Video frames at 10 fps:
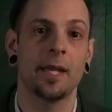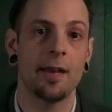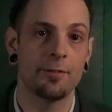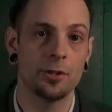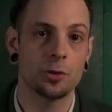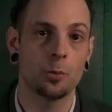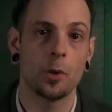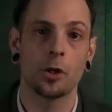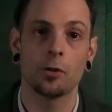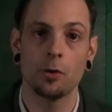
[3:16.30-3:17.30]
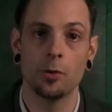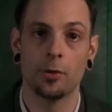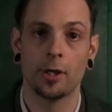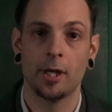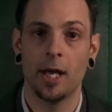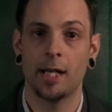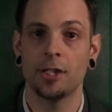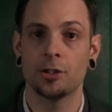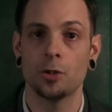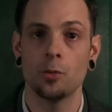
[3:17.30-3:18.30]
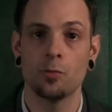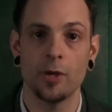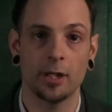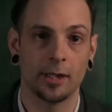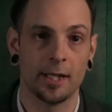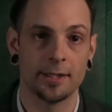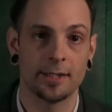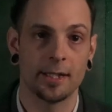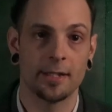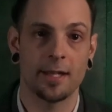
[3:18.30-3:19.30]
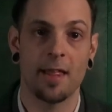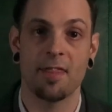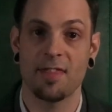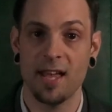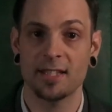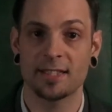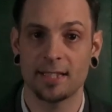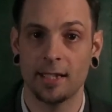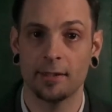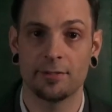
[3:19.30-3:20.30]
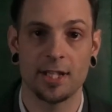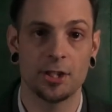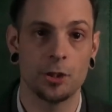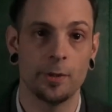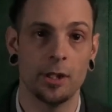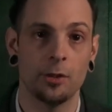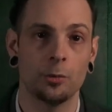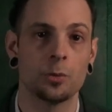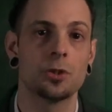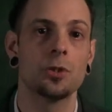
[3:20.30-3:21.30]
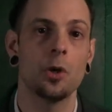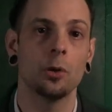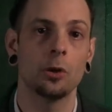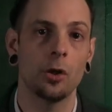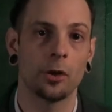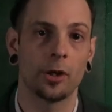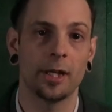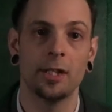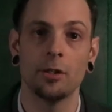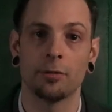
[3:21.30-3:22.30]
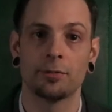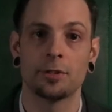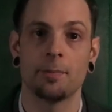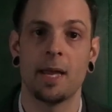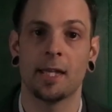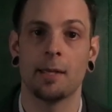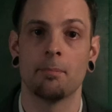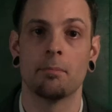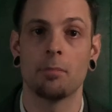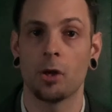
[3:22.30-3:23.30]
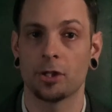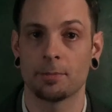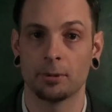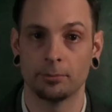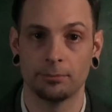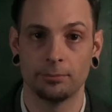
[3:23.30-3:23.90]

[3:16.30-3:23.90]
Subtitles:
efforts were crude and he soon realised that style of tattooing was no longer enough to make him marketable.